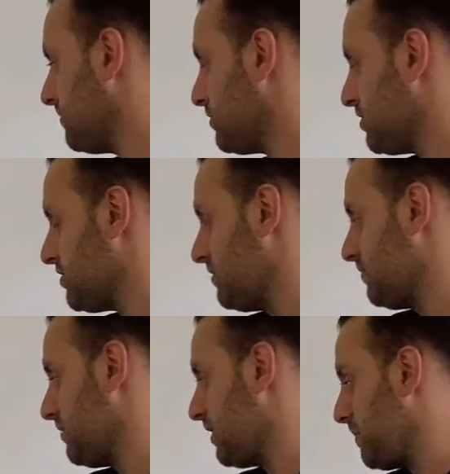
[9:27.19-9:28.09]
just
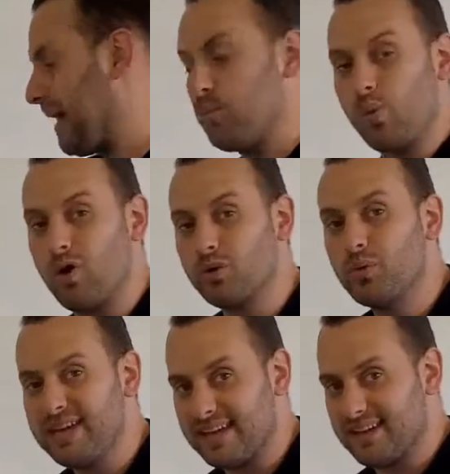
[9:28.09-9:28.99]
about 1 a
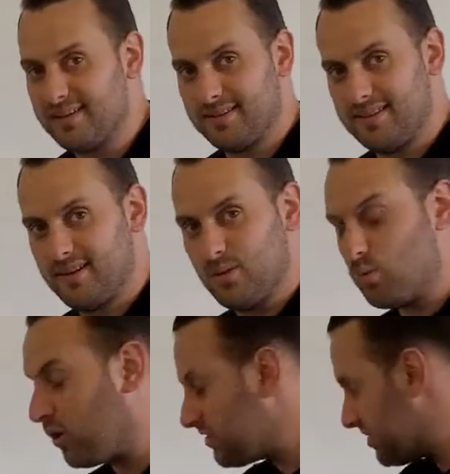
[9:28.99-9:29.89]
week,
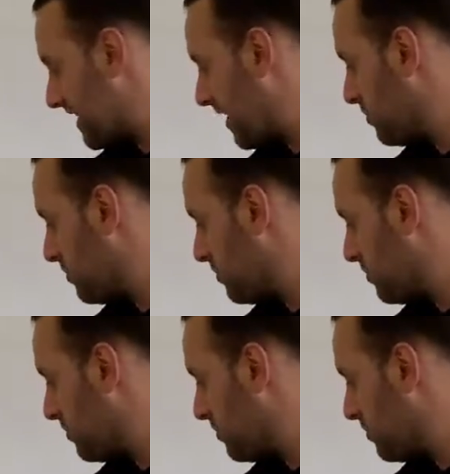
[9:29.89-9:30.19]
1 sale